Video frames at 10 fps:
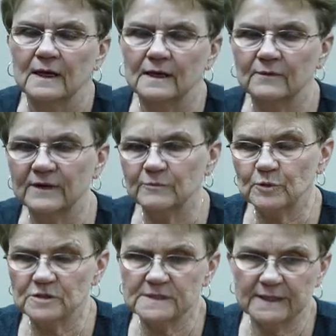Uh, we have
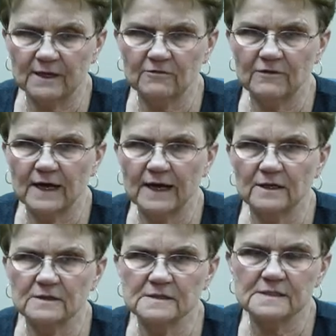personnel
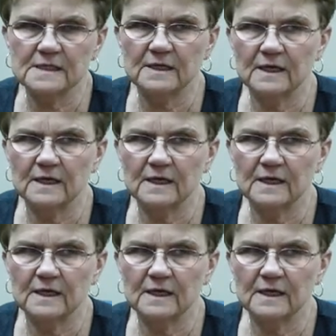files,